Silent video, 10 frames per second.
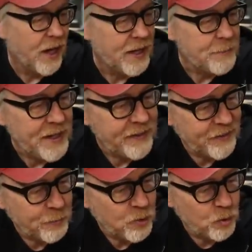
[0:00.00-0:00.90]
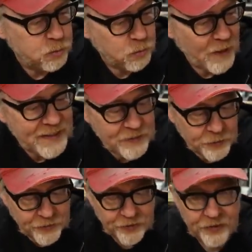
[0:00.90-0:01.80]
I made some
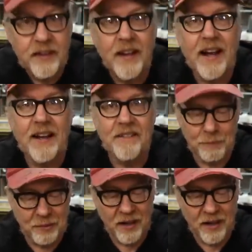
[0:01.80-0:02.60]
cradles out of